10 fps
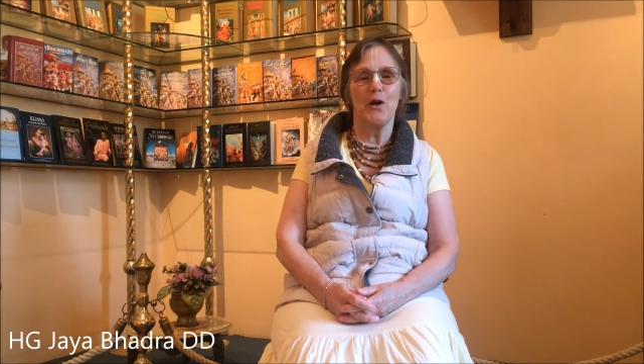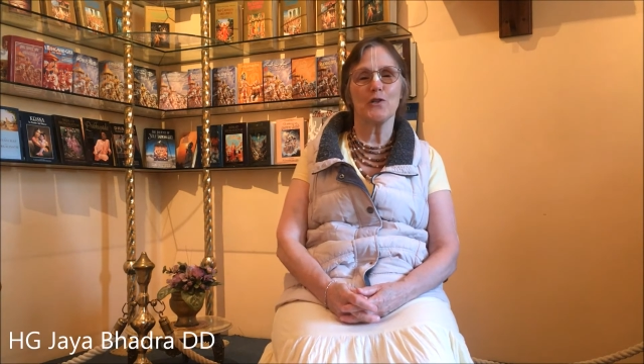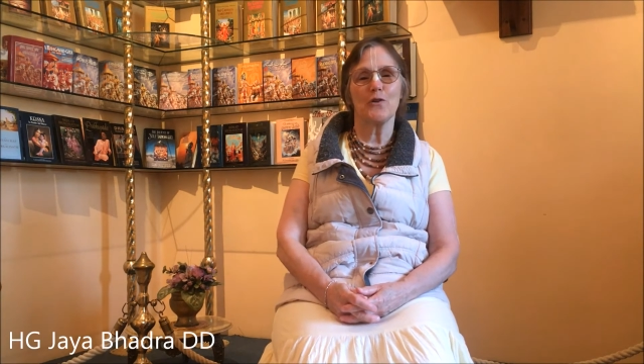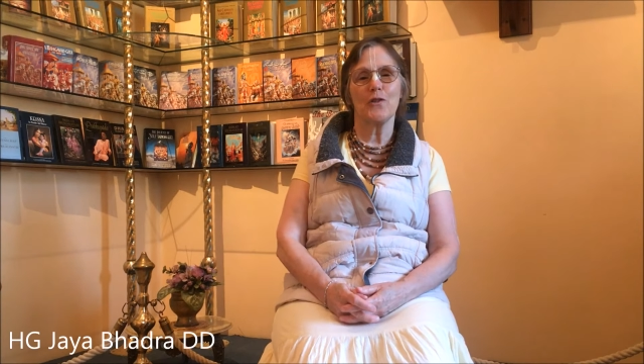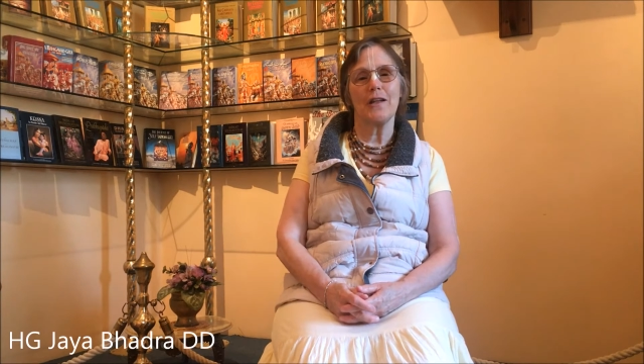
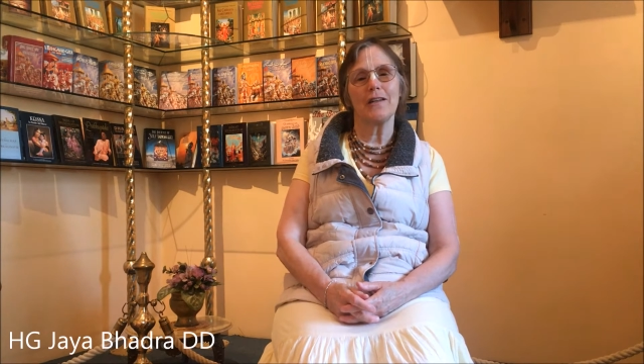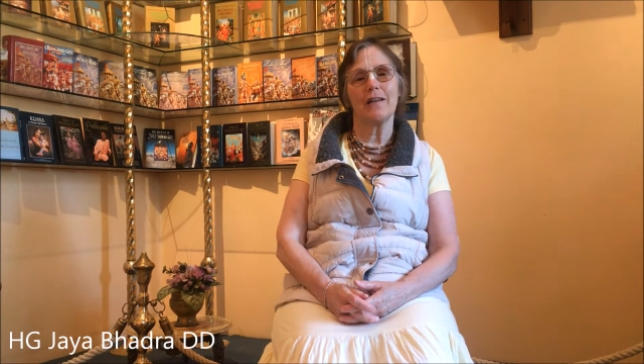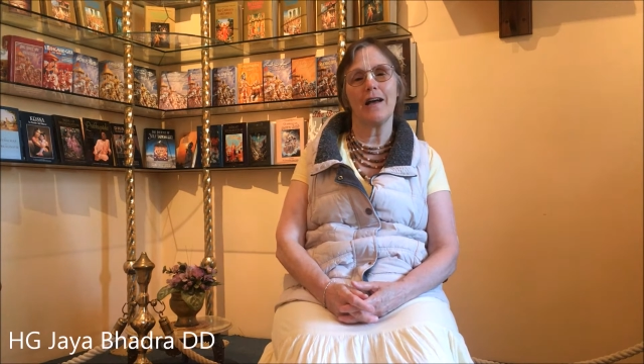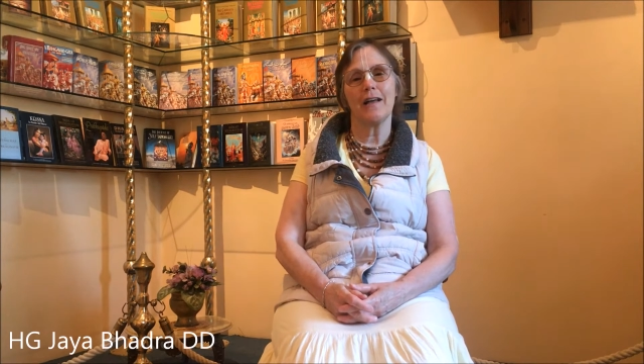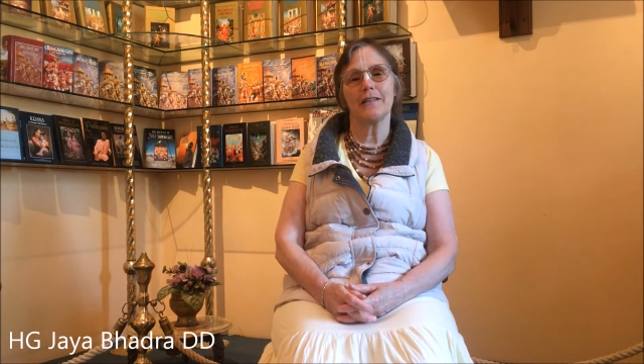So then
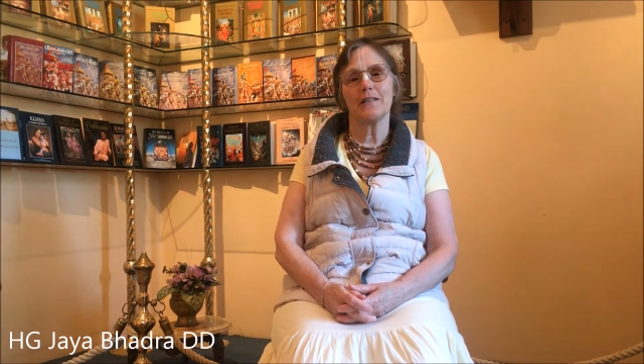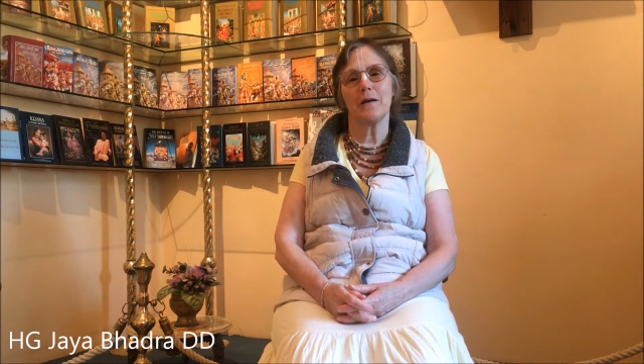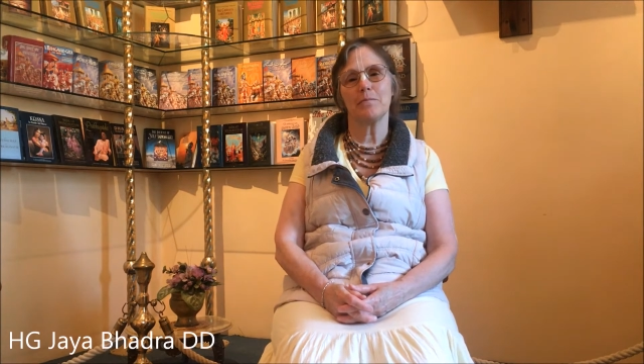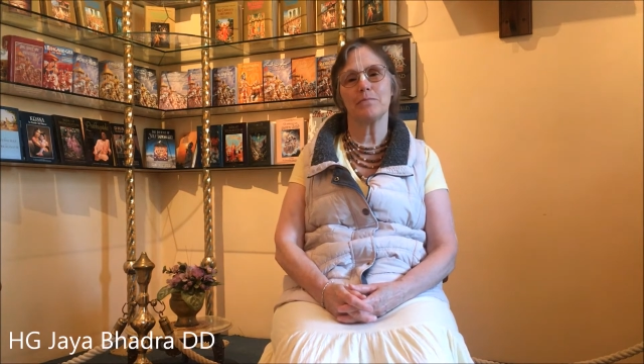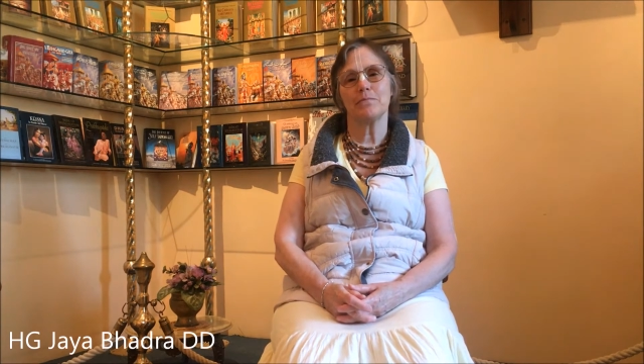I ended
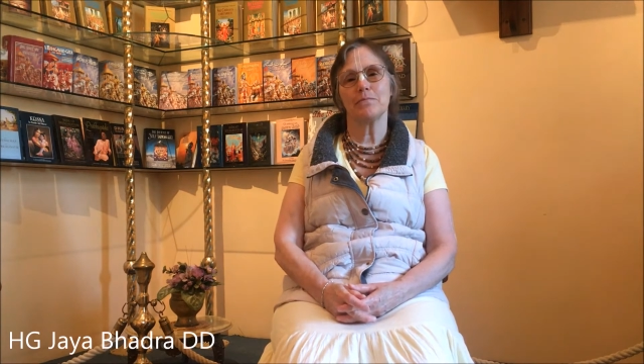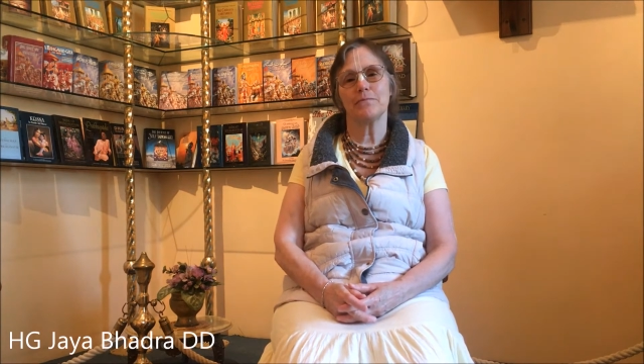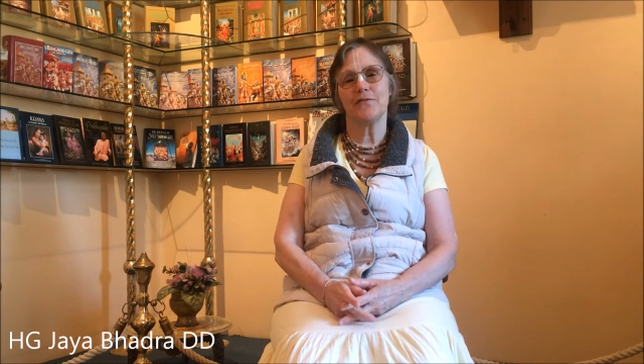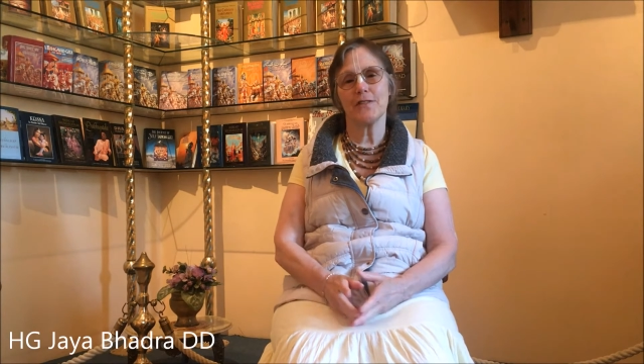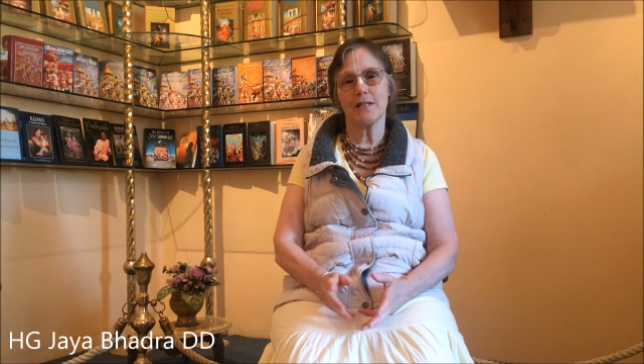up
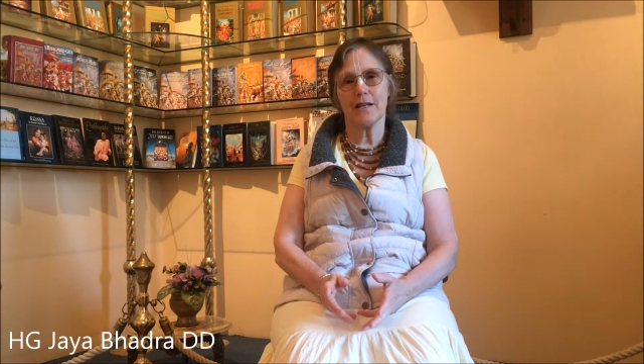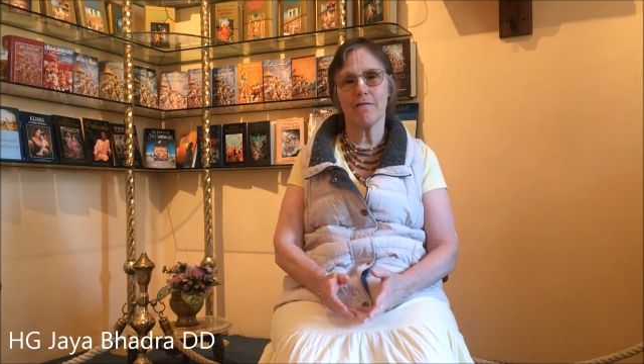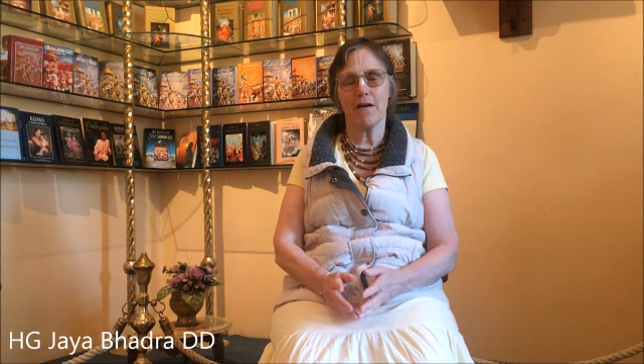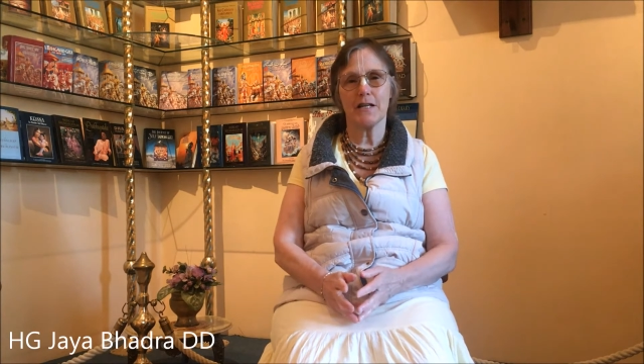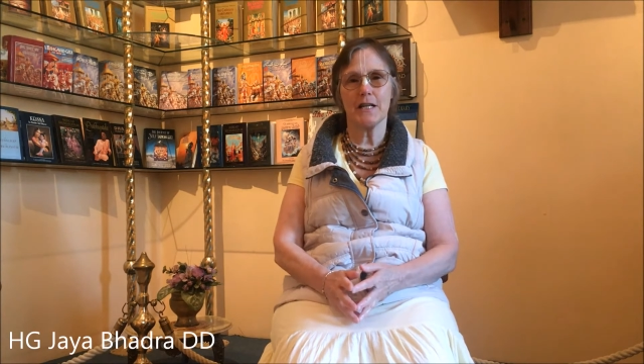visiting
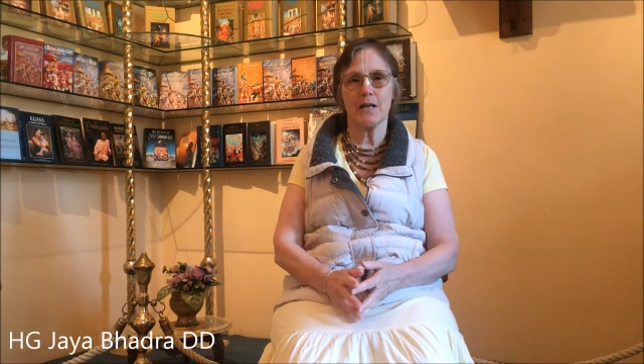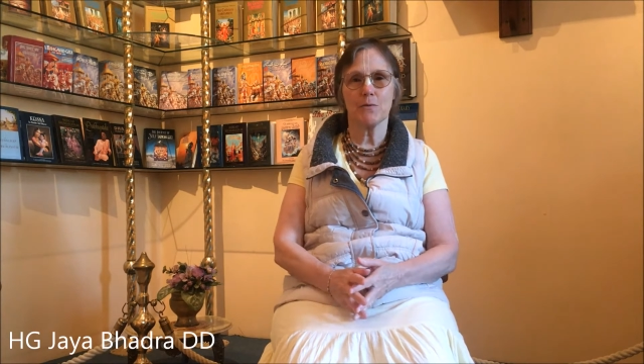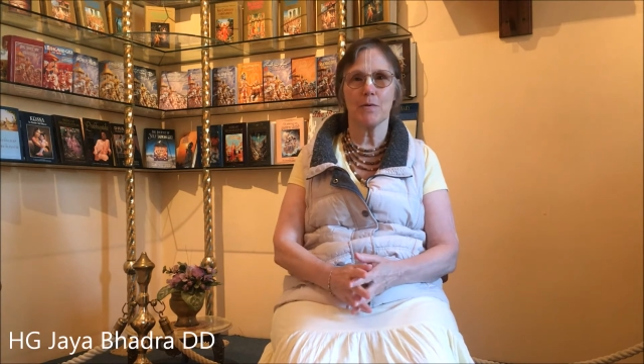Radhadesh,